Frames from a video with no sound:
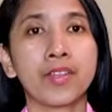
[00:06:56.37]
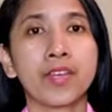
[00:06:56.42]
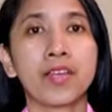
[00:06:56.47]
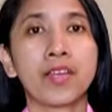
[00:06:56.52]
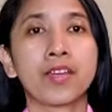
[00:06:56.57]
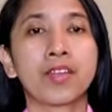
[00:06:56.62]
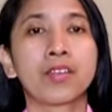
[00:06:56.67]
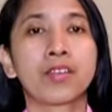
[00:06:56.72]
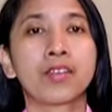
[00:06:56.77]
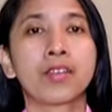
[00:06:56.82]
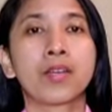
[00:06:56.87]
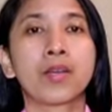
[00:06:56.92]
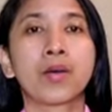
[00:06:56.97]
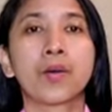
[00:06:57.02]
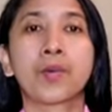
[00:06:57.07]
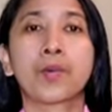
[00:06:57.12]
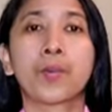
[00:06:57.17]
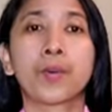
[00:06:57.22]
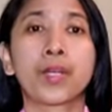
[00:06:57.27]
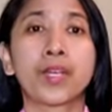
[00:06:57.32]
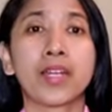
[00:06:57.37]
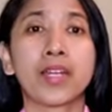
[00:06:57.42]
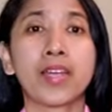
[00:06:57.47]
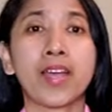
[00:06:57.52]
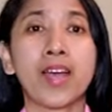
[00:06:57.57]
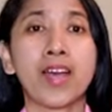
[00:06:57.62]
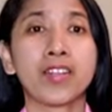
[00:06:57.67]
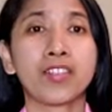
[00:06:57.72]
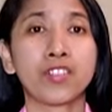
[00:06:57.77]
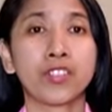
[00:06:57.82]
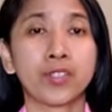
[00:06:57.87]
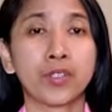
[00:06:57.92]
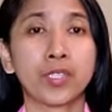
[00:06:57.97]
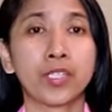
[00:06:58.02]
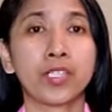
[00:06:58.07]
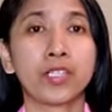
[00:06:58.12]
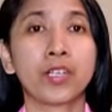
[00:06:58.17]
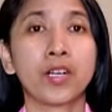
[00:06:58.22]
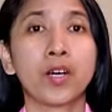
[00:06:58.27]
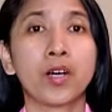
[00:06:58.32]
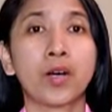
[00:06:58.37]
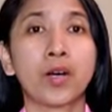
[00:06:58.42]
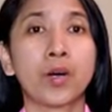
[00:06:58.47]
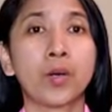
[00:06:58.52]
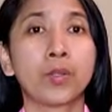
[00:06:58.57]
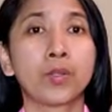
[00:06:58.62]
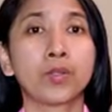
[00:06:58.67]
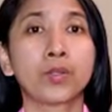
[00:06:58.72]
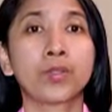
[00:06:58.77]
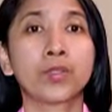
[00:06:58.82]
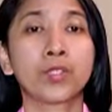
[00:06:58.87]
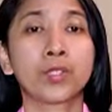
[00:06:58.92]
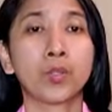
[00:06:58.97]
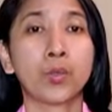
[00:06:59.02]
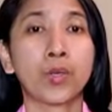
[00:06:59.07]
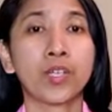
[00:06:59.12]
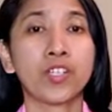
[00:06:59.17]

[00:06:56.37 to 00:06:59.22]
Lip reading: Then when I answered all those